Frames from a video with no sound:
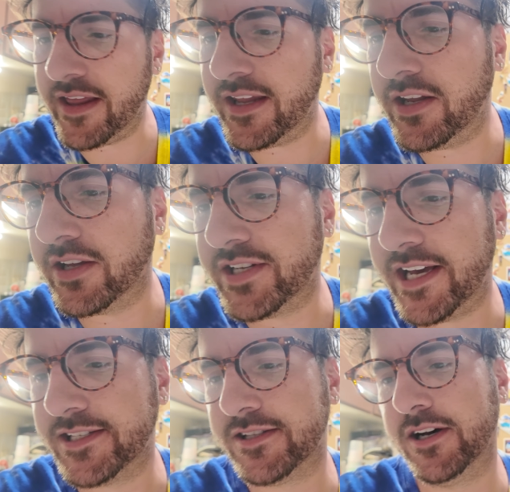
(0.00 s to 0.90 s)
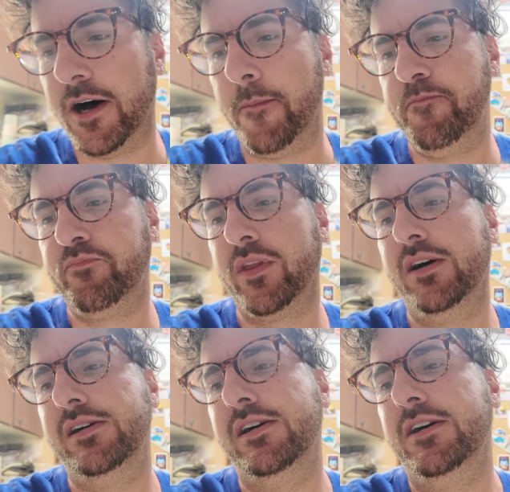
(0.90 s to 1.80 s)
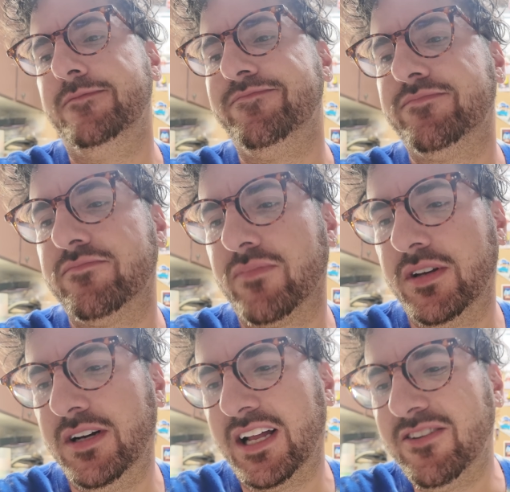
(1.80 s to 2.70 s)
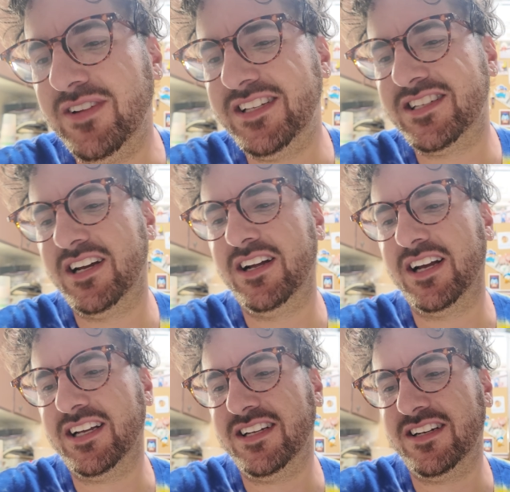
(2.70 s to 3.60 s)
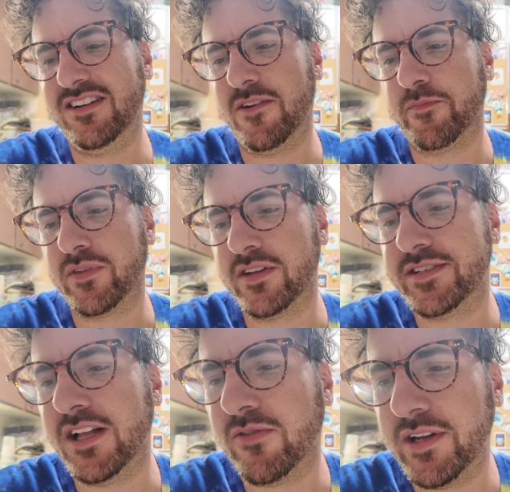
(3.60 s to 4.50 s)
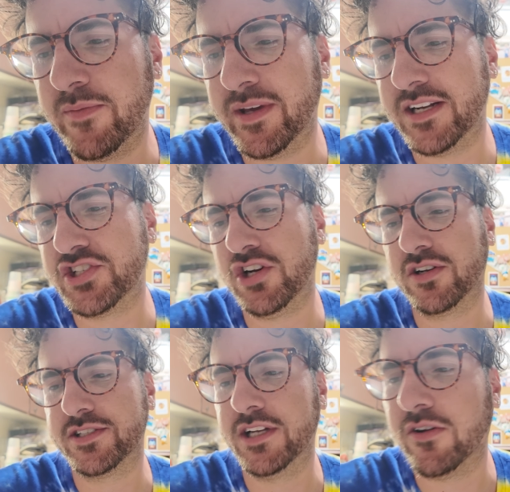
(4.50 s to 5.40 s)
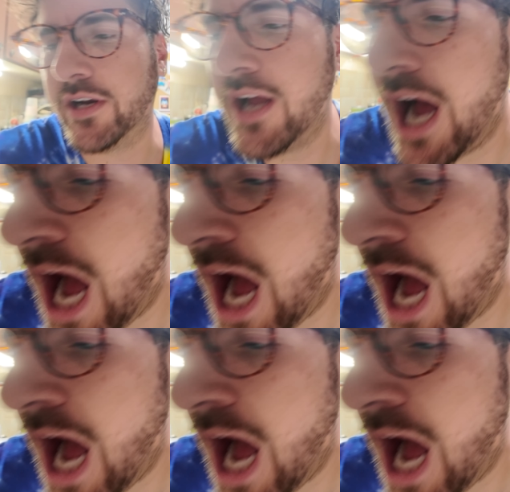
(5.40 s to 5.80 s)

And then you could taste the, I don't know, the celery. Let me get a chunk of celery.